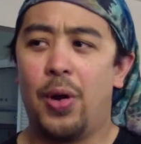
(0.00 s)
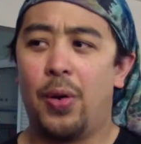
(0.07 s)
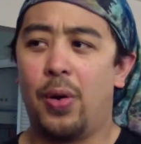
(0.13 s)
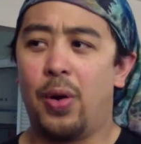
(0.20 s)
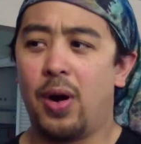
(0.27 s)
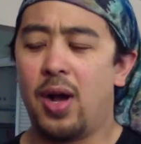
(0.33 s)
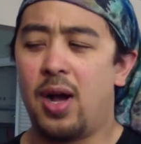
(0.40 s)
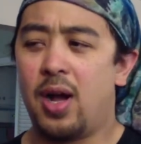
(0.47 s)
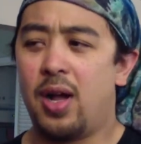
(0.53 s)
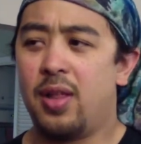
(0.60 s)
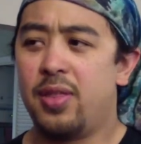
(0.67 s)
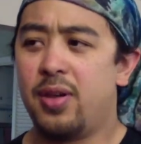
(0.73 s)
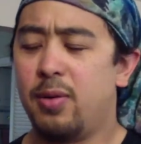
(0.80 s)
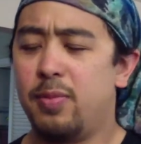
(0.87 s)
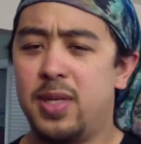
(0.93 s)
or
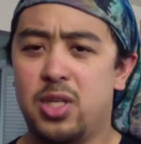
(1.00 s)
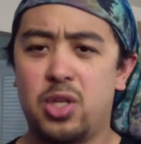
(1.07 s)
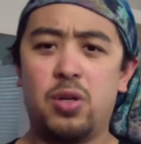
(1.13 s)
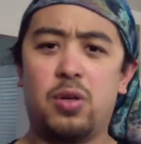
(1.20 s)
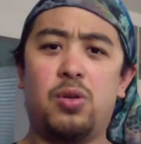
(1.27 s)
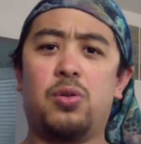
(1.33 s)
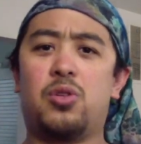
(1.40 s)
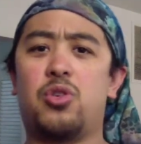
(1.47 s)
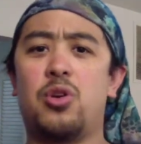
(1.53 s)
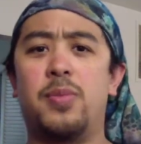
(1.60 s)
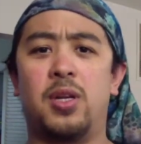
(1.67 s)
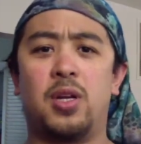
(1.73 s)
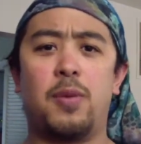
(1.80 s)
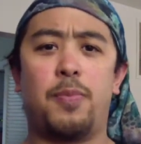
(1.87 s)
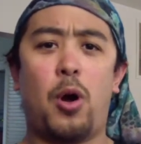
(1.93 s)
there'll be two
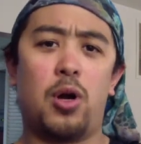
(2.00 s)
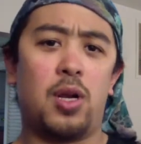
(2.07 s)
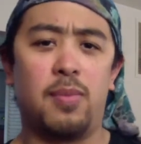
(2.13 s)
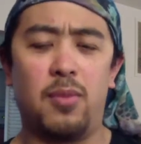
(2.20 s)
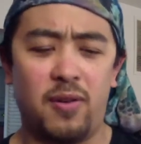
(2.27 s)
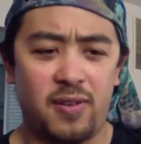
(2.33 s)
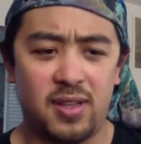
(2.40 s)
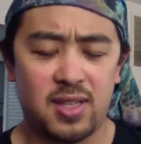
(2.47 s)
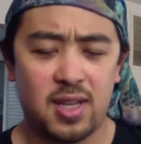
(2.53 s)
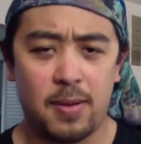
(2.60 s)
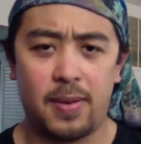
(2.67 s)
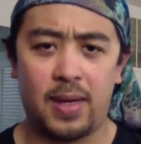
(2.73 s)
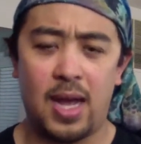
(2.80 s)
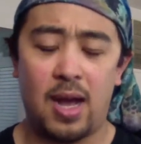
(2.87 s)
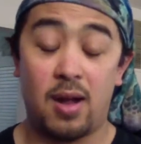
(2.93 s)
Truman Capote movies
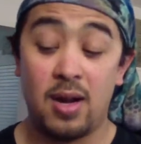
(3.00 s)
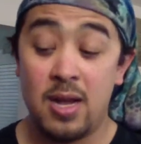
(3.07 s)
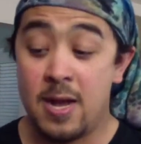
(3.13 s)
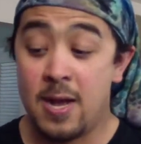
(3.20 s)
coming out.